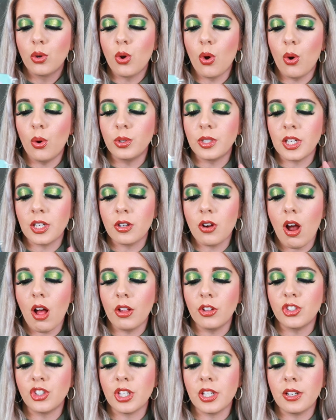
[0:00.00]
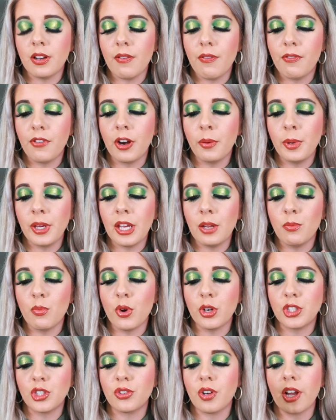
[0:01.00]
Gold and Collagen Firming and
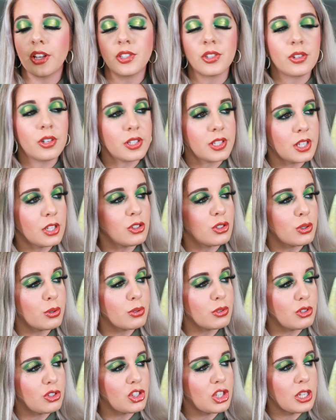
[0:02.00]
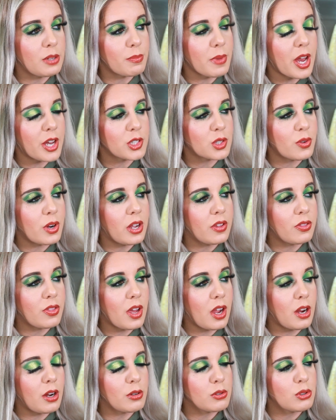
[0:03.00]
Moisturizer Essential Sheet Mask right
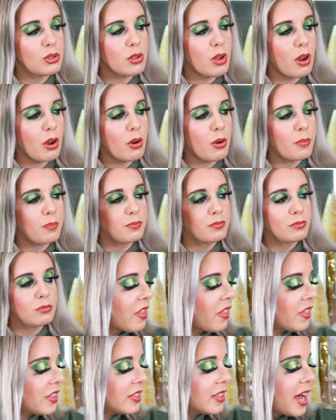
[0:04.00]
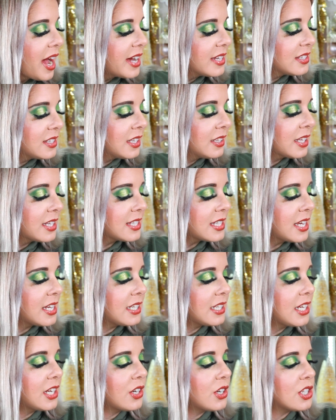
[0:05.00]
there, so. And then the last thing that's
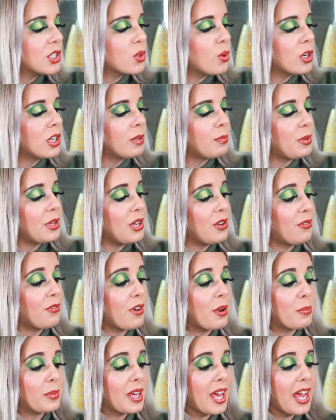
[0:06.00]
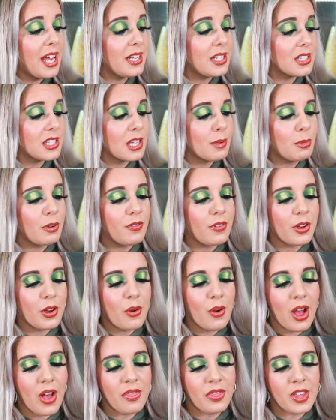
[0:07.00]
in here is going to be from Kate
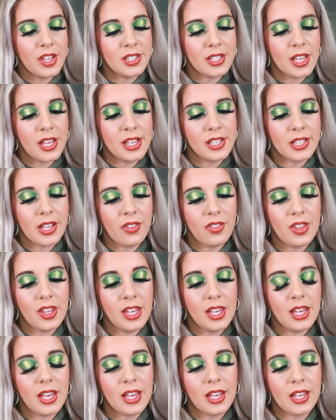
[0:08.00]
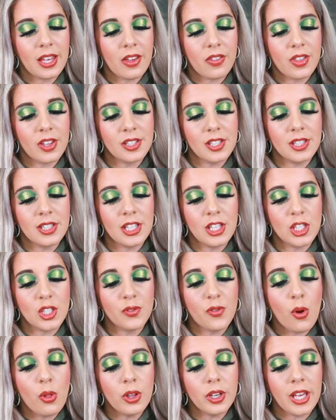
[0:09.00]
Somerville, and this is the
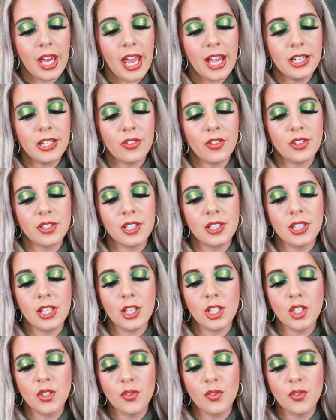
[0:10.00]
Sfolokate. This is the